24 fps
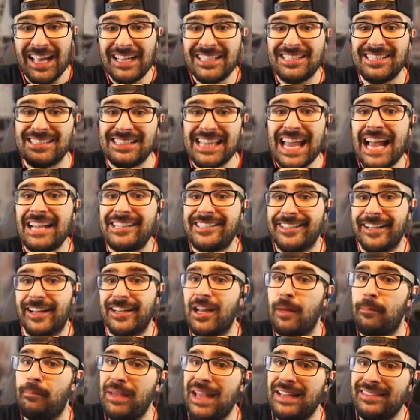His stats are
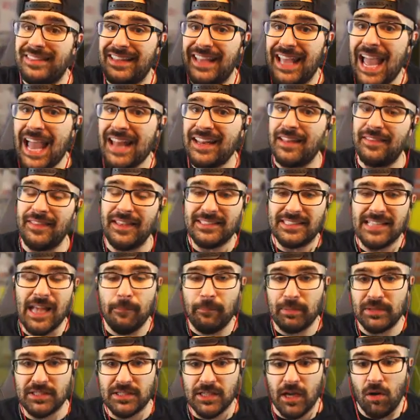going to be at the end of this
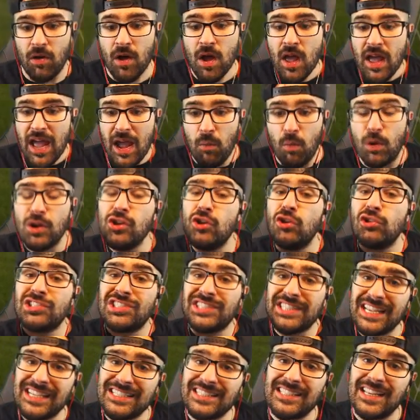episode. And when you
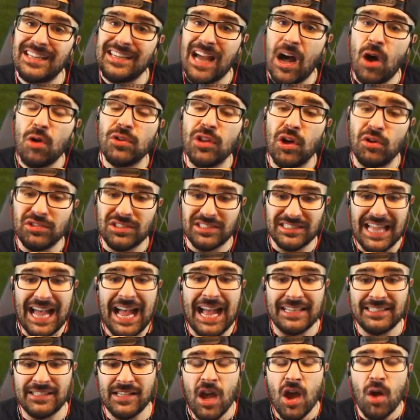see Ronaldo's
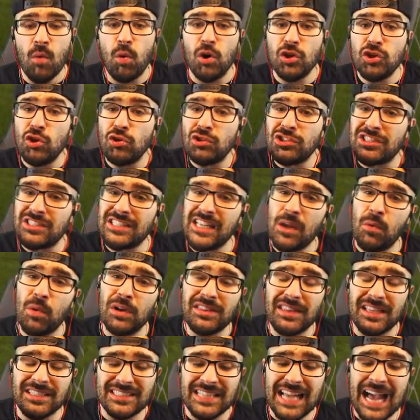stats, when you see
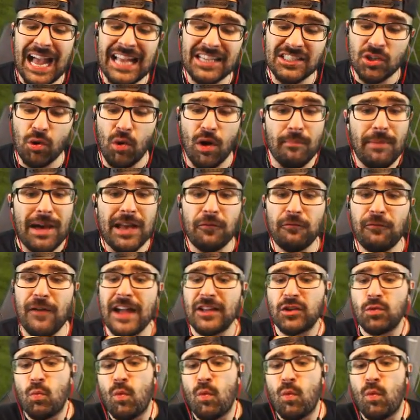what this guy's doing, matter of fact,